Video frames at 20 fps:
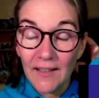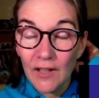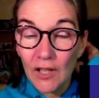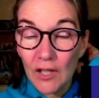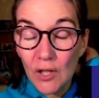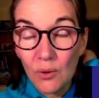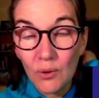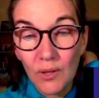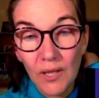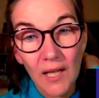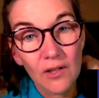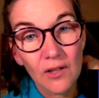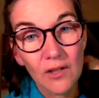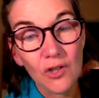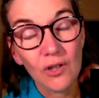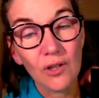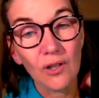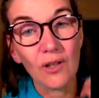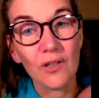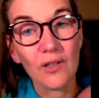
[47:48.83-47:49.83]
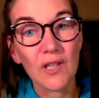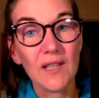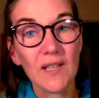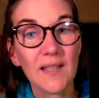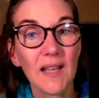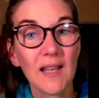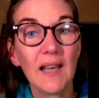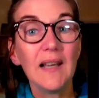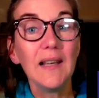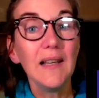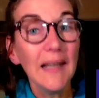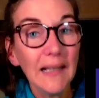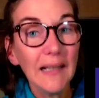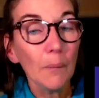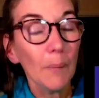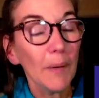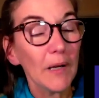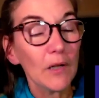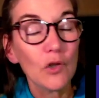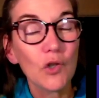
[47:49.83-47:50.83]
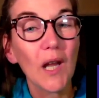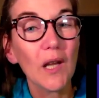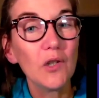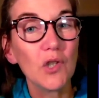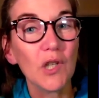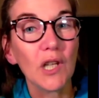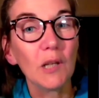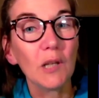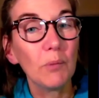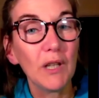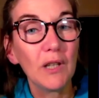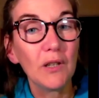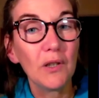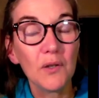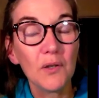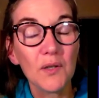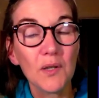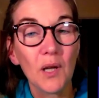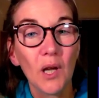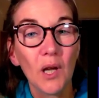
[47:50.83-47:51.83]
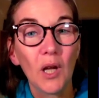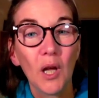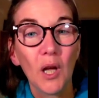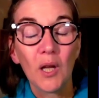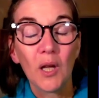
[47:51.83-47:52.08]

in the UK church, is a little bit tragic because